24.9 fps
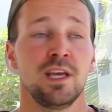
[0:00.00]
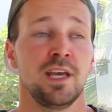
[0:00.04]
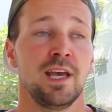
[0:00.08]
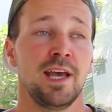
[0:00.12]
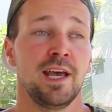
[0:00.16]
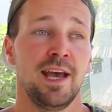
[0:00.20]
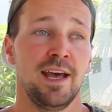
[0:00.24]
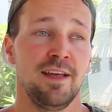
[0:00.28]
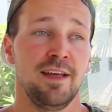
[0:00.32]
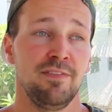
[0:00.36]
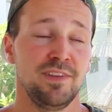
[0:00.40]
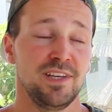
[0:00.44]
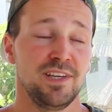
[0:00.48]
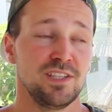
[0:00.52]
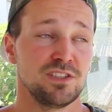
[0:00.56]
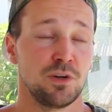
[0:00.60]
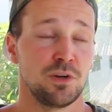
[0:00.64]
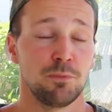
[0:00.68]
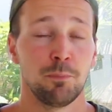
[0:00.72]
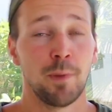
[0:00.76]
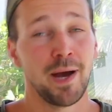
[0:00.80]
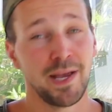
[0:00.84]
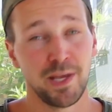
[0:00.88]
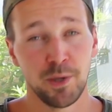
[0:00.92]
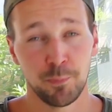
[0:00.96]
And these are
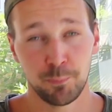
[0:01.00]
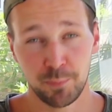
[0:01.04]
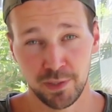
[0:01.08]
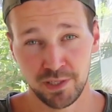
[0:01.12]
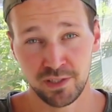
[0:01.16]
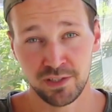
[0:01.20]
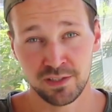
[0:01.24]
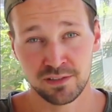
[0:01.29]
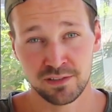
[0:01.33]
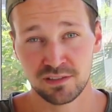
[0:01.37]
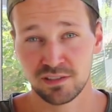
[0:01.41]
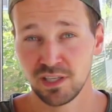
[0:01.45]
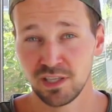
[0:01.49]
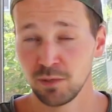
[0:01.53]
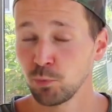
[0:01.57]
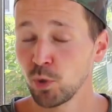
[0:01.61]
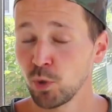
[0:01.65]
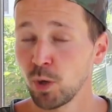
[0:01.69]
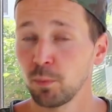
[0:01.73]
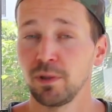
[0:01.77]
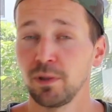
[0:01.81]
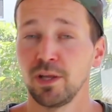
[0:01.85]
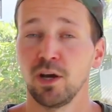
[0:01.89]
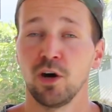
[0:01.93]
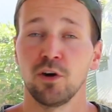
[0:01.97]
my opinions, they
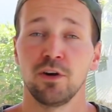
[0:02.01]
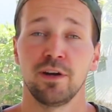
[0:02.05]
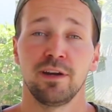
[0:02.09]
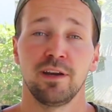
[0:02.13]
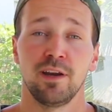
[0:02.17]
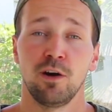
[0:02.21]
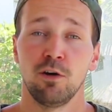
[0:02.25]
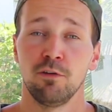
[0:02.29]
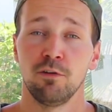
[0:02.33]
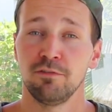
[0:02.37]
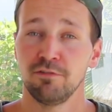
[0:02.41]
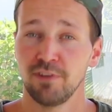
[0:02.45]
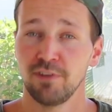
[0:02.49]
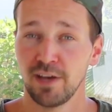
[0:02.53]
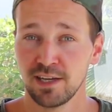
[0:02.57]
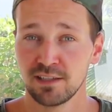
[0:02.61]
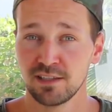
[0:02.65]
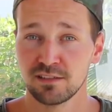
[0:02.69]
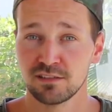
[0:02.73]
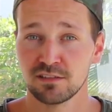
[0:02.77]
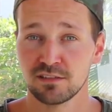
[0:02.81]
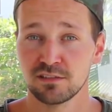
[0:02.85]
probably aren't all facts,